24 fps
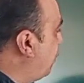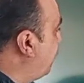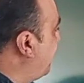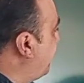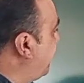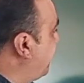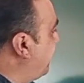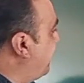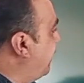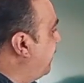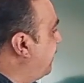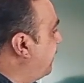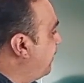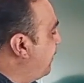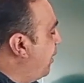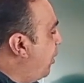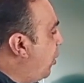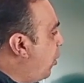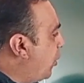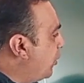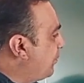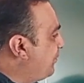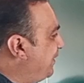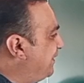our
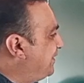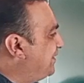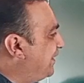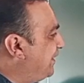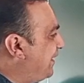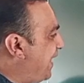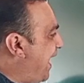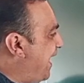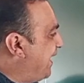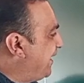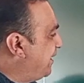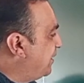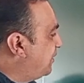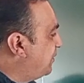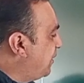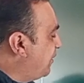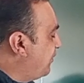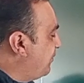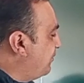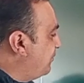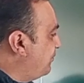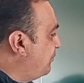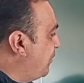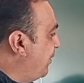orbital
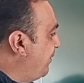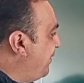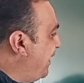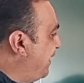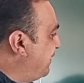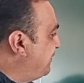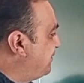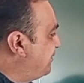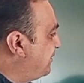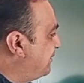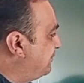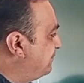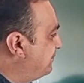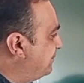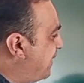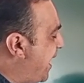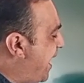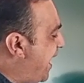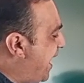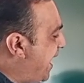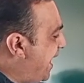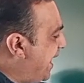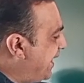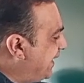angular momentum,
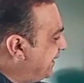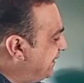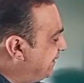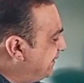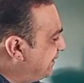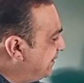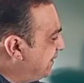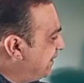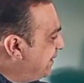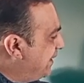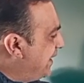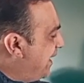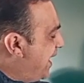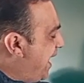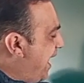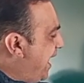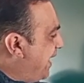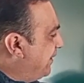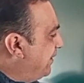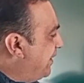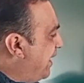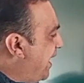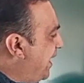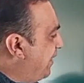and
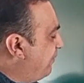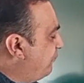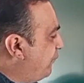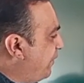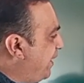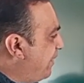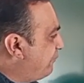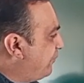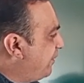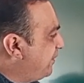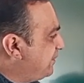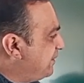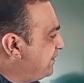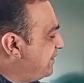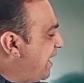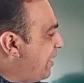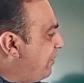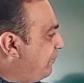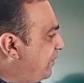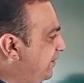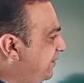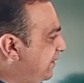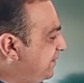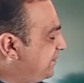we have written
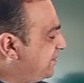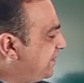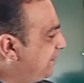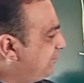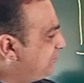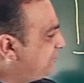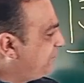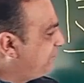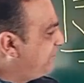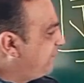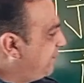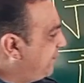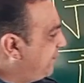down it in terms